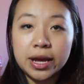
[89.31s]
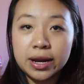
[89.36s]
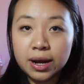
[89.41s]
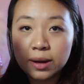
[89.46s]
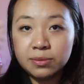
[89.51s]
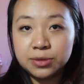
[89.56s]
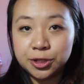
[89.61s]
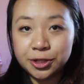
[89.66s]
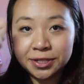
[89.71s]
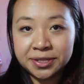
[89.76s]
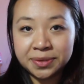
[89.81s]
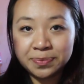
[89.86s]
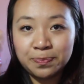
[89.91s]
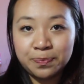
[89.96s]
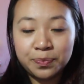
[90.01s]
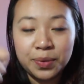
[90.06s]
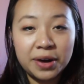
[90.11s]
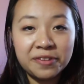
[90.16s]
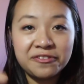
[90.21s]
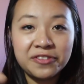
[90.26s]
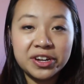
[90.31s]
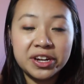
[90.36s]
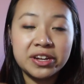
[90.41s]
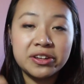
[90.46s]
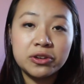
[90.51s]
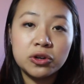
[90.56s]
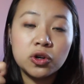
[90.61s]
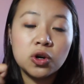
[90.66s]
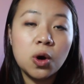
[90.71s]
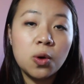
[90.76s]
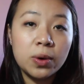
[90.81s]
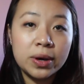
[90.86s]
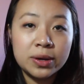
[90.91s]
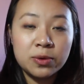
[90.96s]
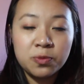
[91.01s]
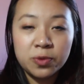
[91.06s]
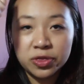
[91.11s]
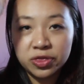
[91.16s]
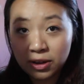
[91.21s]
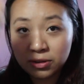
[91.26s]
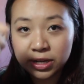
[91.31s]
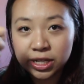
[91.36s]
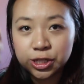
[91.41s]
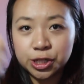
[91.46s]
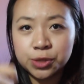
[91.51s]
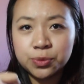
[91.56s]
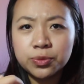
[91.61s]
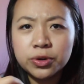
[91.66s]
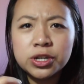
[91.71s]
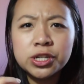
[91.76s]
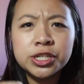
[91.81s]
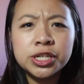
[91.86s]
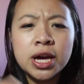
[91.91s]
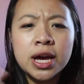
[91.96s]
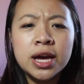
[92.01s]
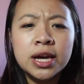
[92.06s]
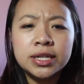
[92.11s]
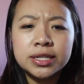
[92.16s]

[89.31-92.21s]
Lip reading: and I would just buff it in, go in with foundation brush